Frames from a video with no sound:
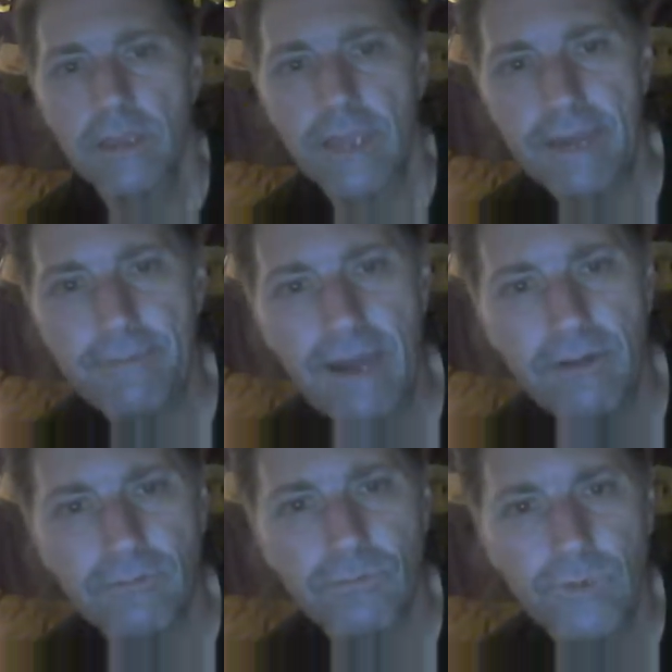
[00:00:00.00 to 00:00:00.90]
came
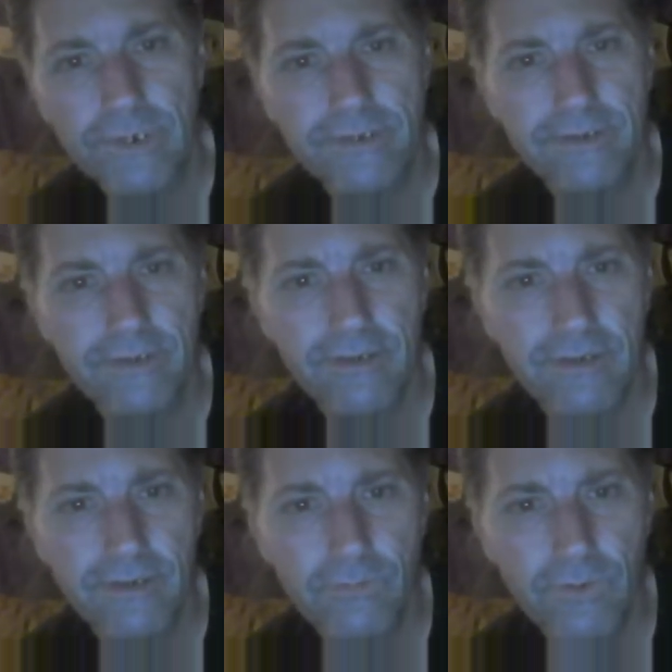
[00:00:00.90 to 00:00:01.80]
out with
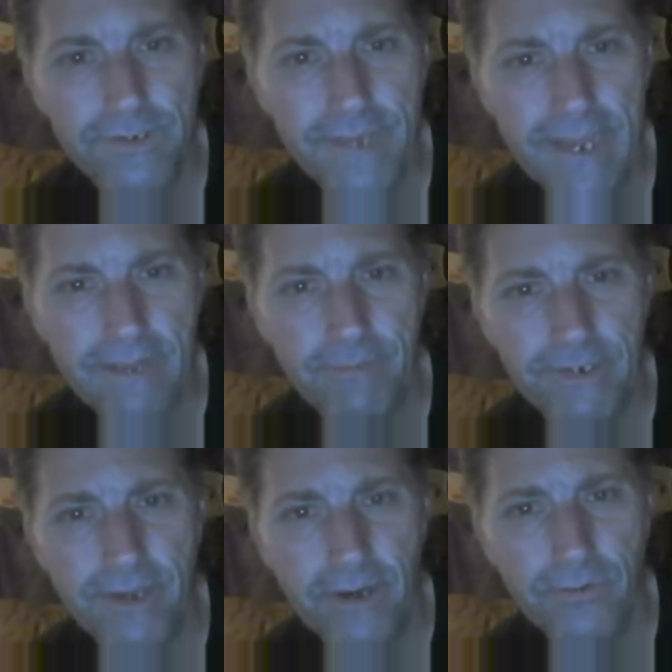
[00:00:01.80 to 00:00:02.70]
with Dane,
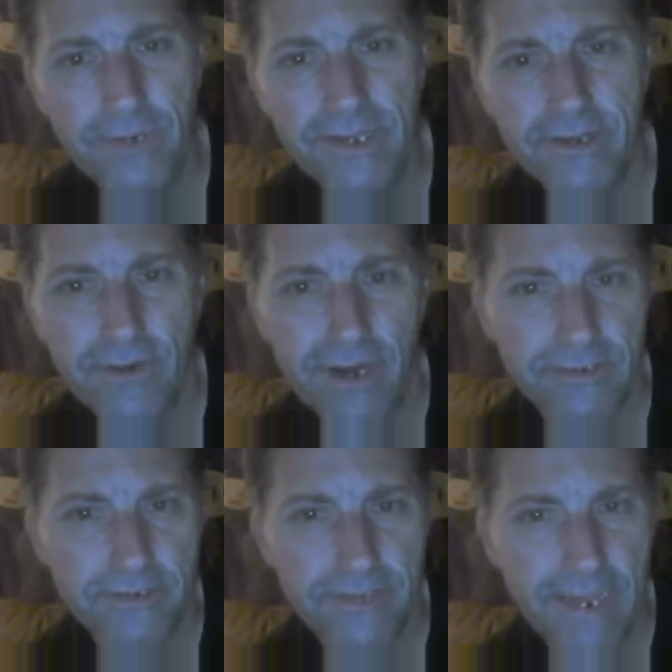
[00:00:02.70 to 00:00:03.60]
but no Nikki
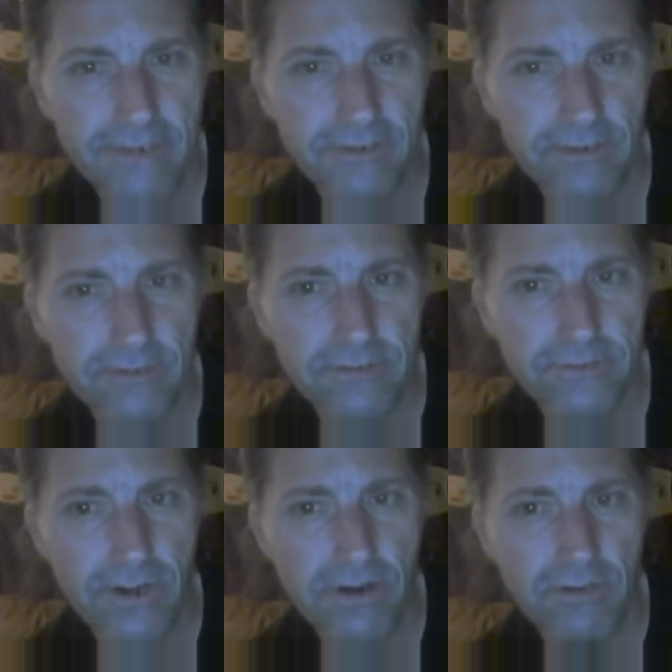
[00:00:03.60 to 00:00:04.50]
Cross. Dane looked
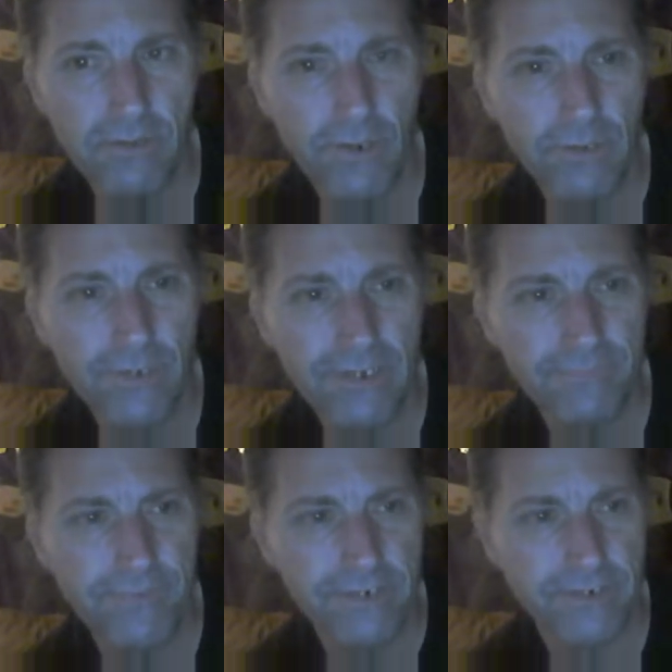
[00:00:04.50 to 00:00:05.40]
strong and won with
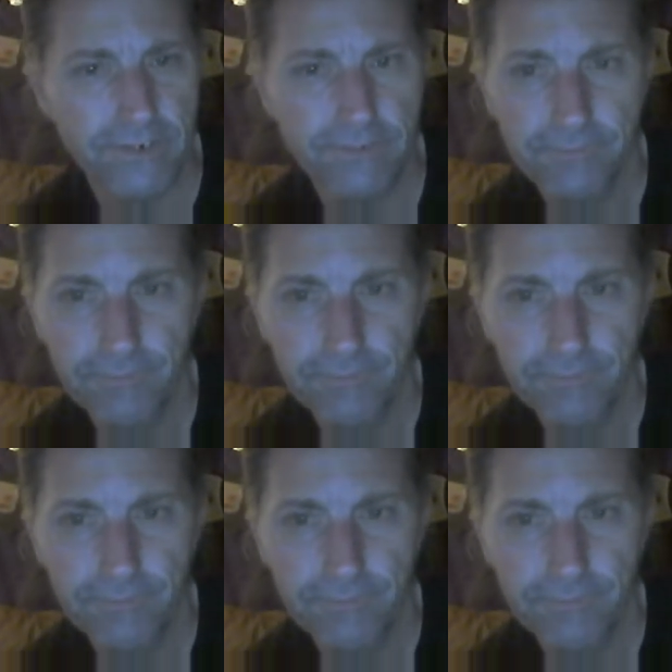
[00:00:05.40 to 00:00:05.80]
his finisher.